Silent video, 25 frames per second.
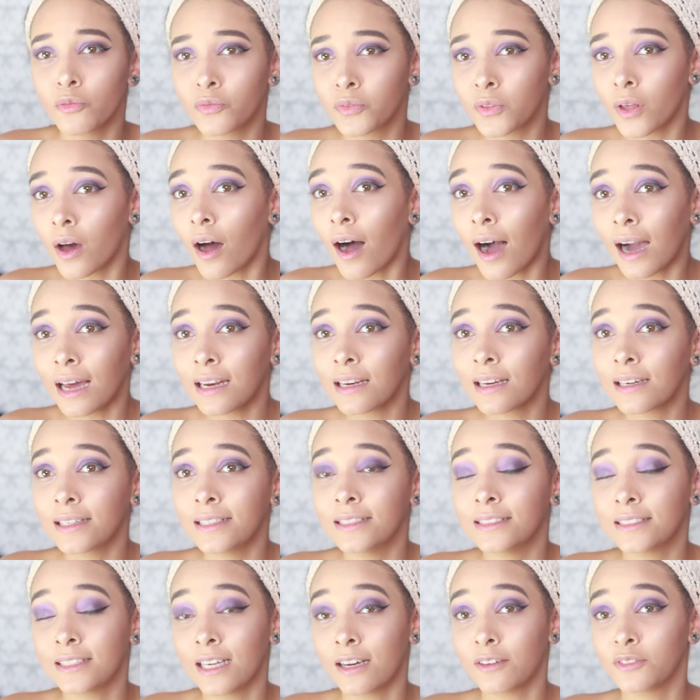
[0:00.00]
of the
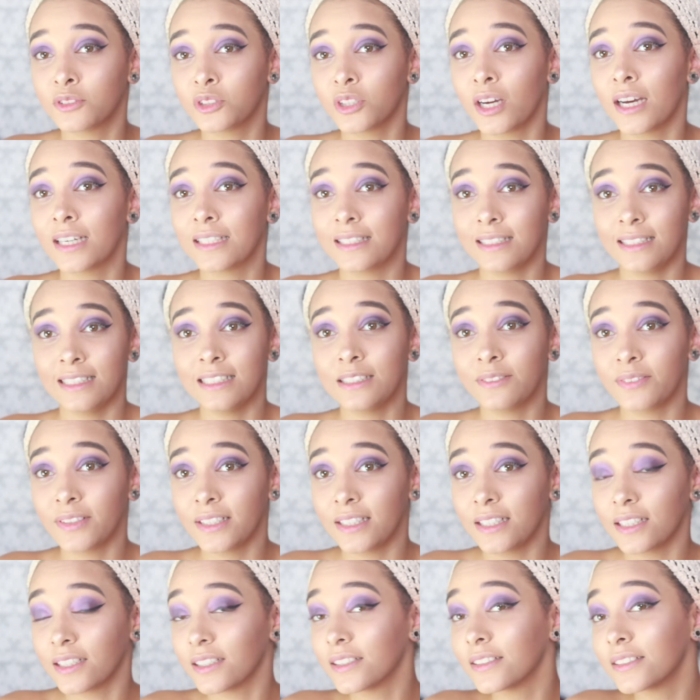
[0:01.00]
eyeliners that I've tried in these
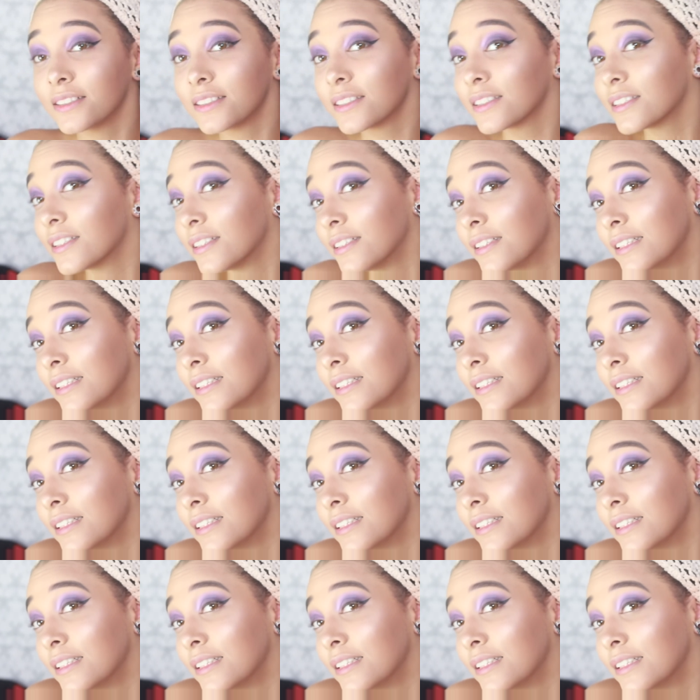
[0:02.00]
videos